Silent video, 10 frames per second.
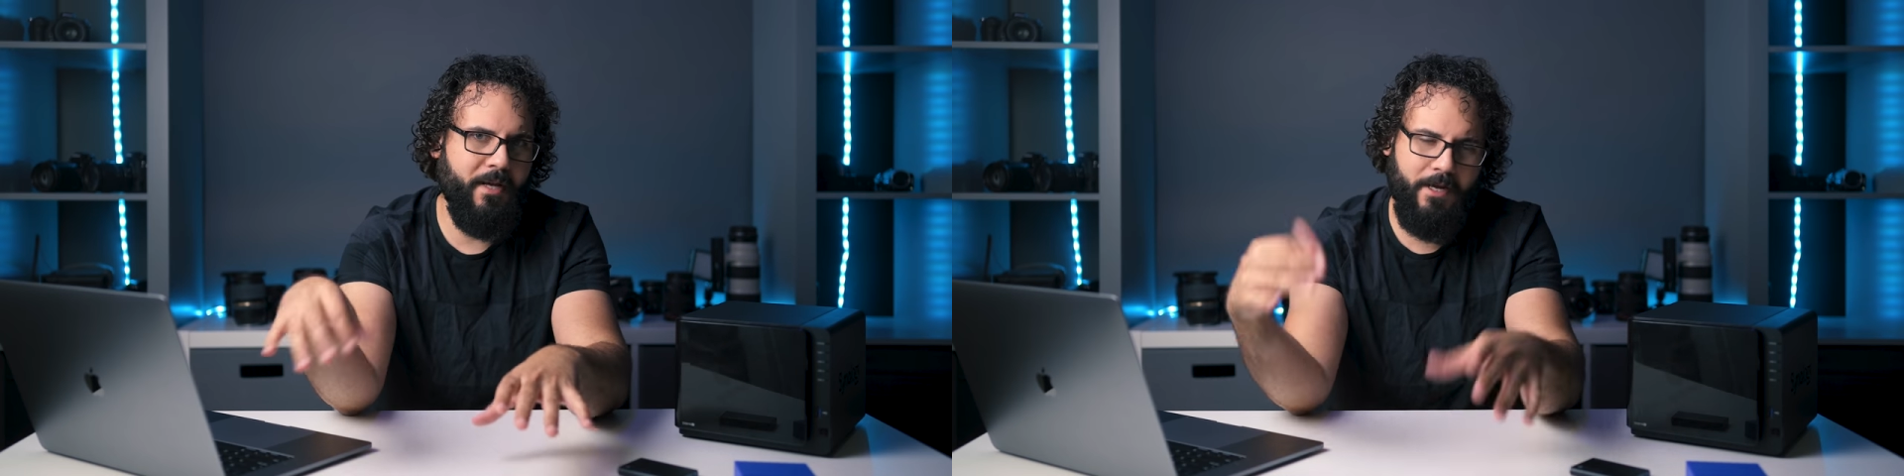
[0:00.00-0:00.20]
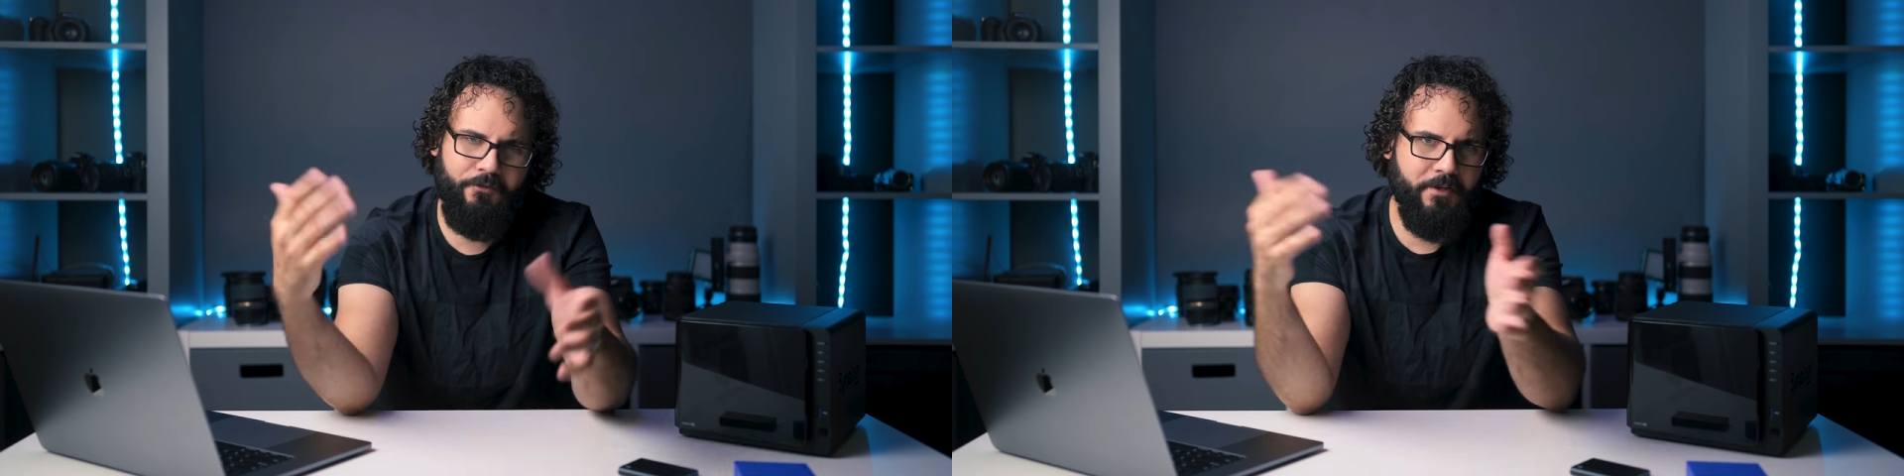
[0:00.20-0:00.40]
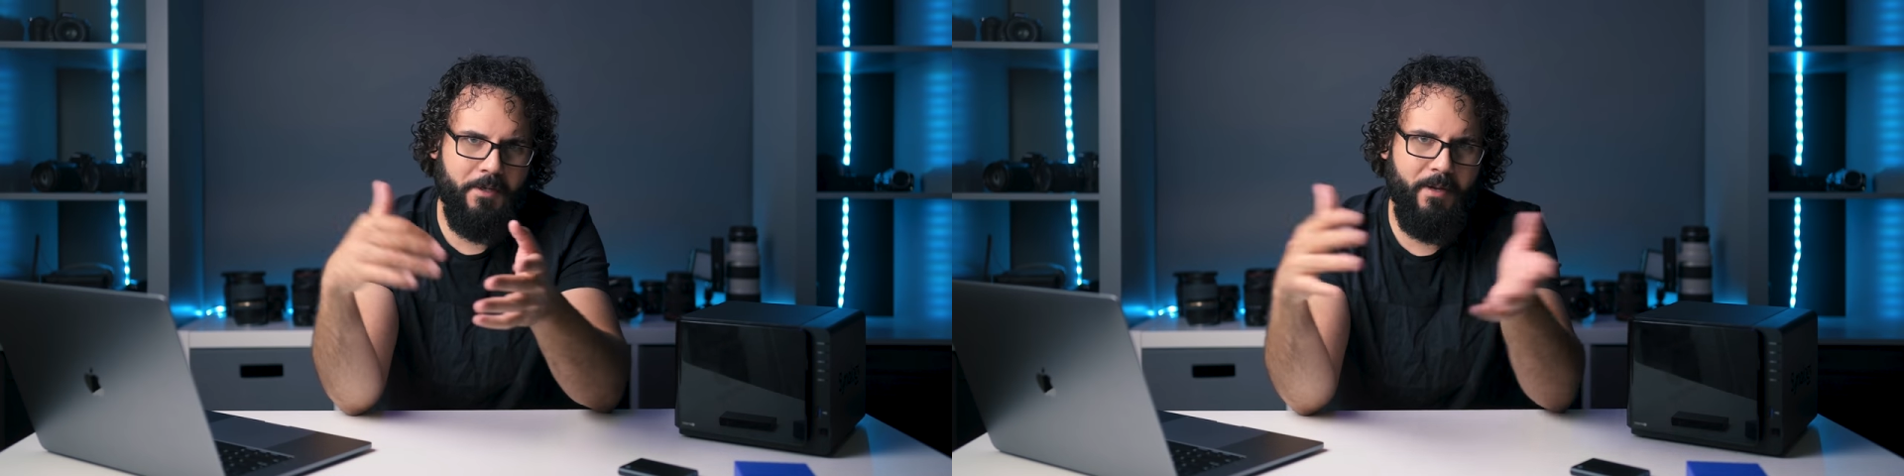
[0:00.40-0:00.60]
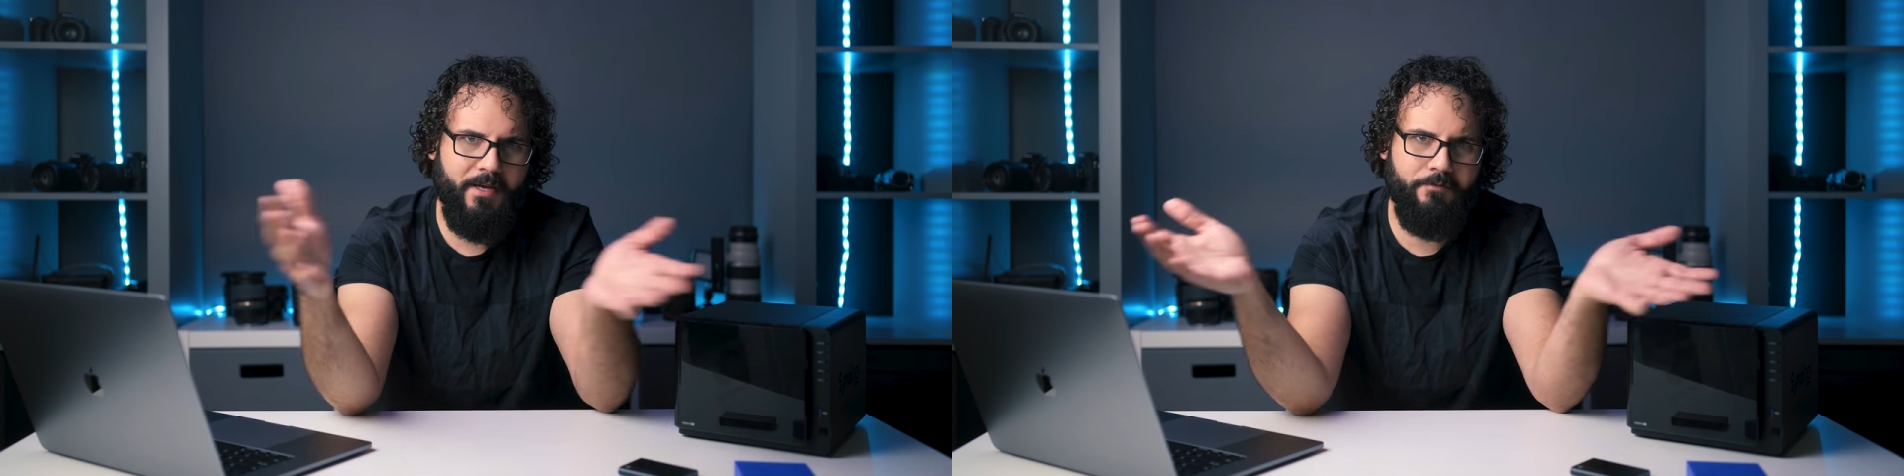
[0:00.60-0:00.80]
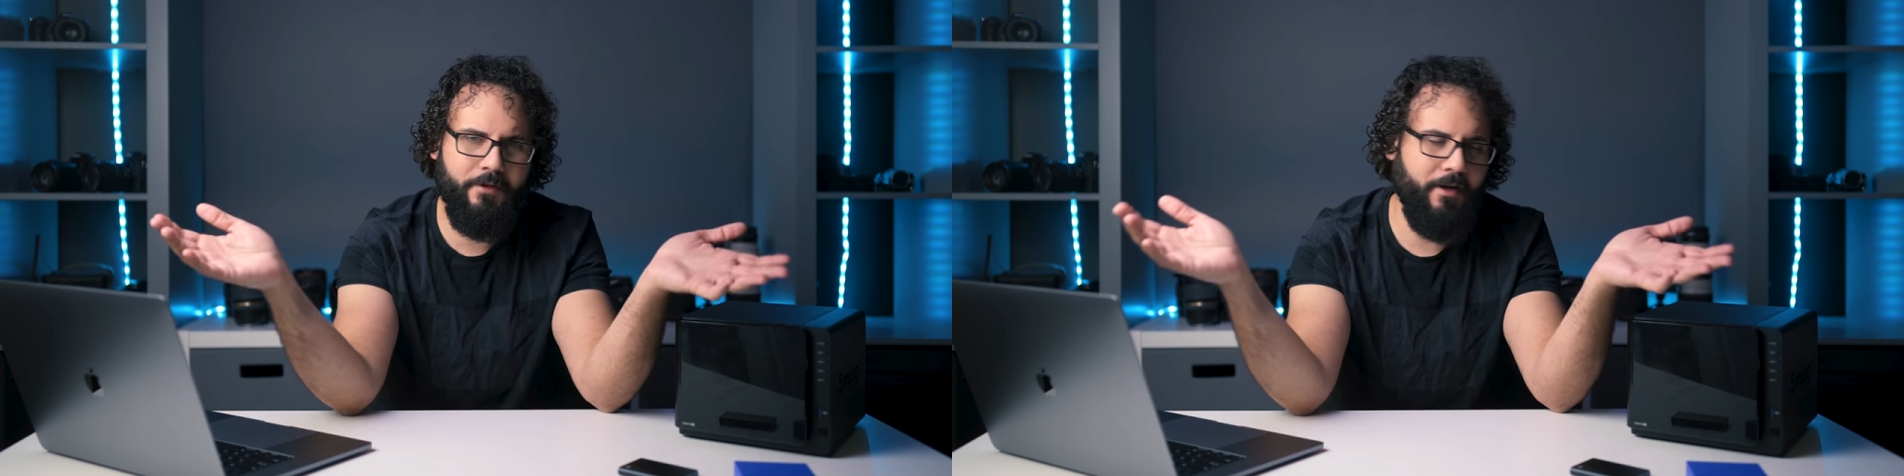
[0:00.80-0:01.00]
I should get
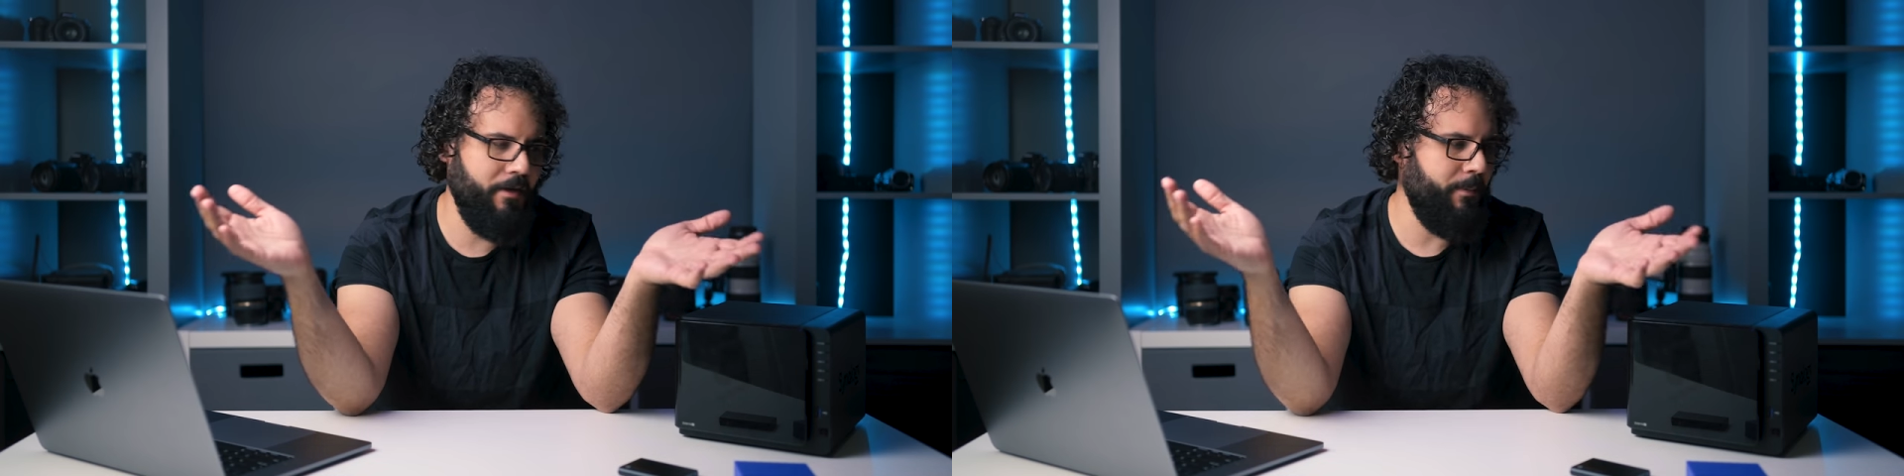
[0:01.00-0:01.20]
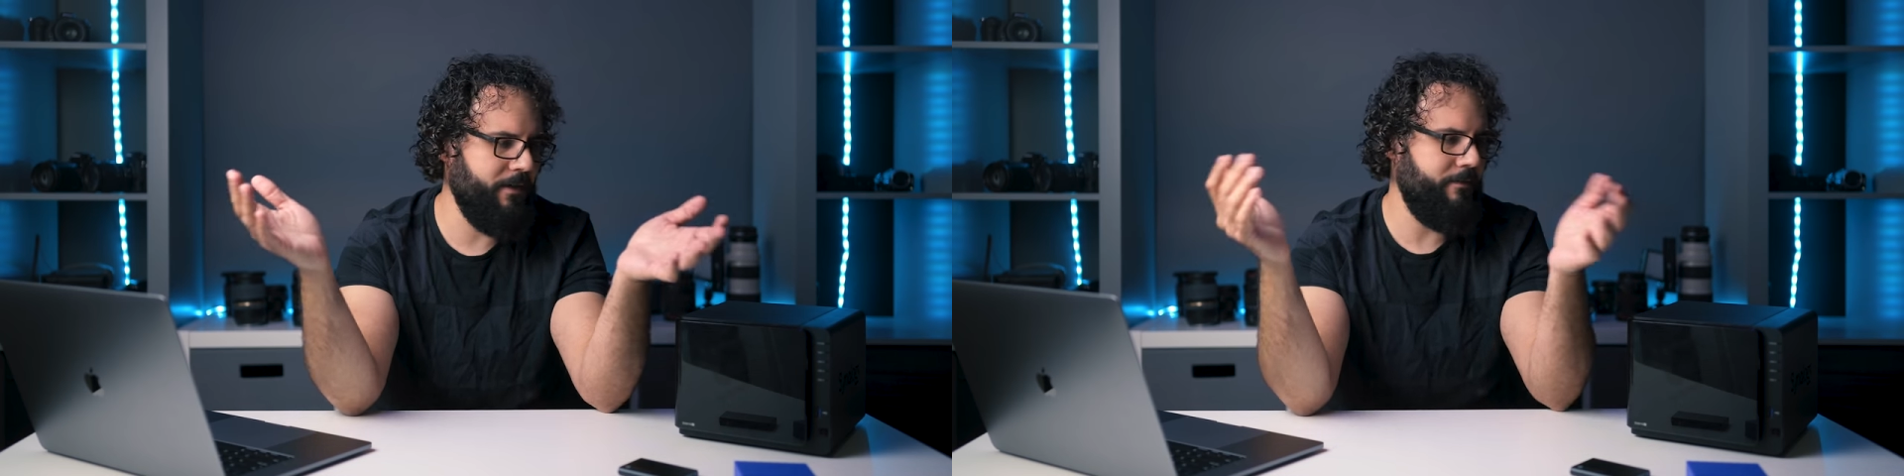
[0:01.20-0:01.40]
paid for talking about